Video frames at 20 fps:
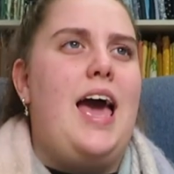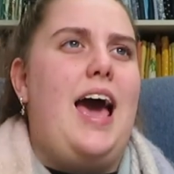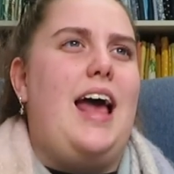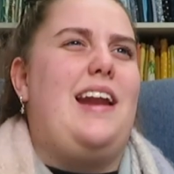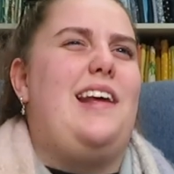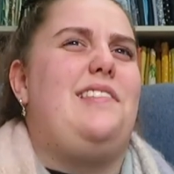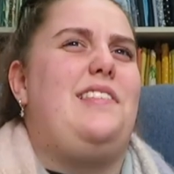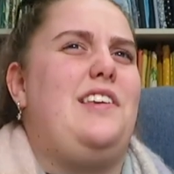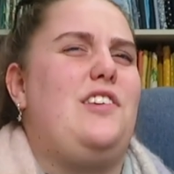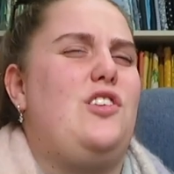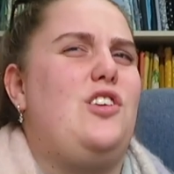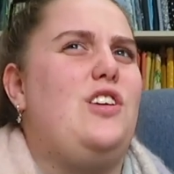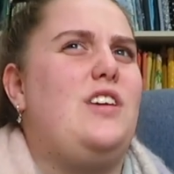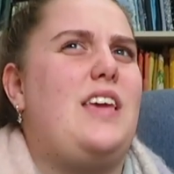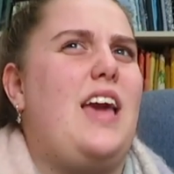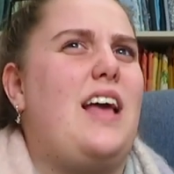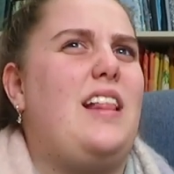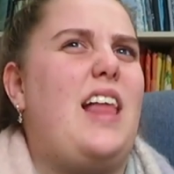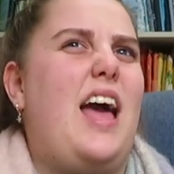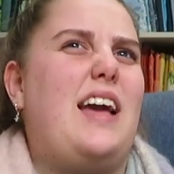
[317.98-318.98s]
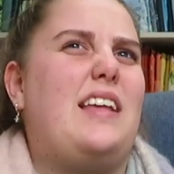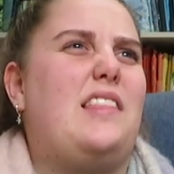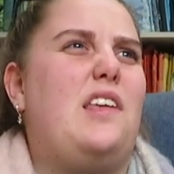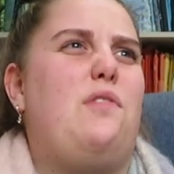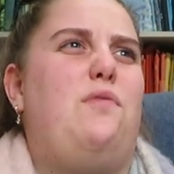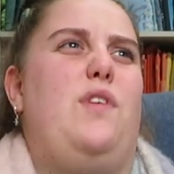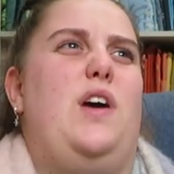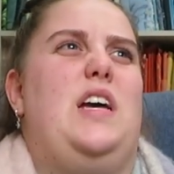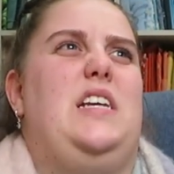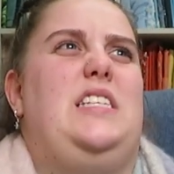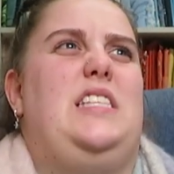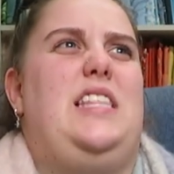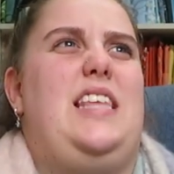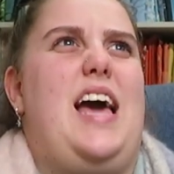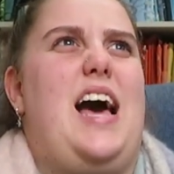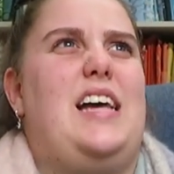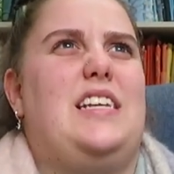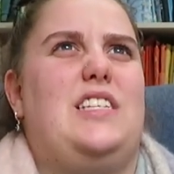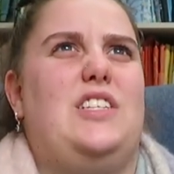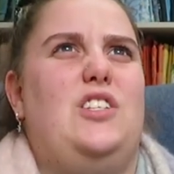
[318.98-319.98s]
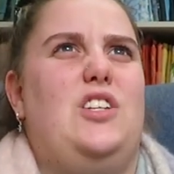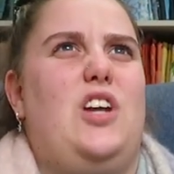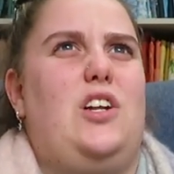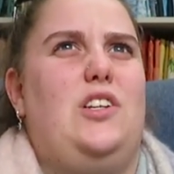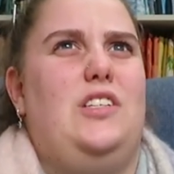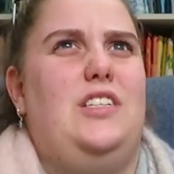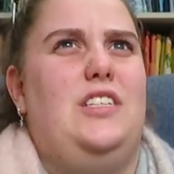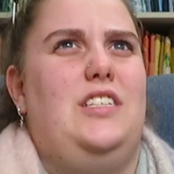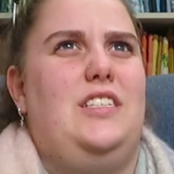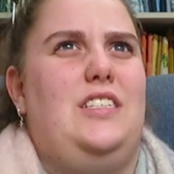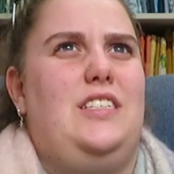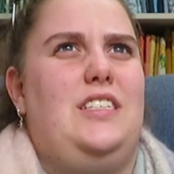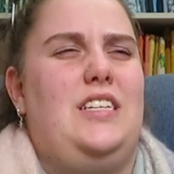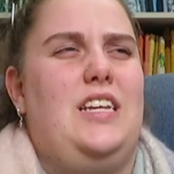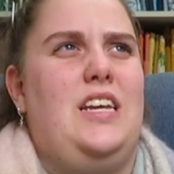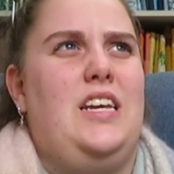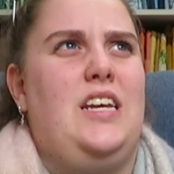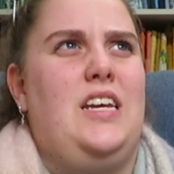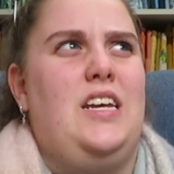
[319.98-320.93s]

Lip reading: And I think you get like the first $1,000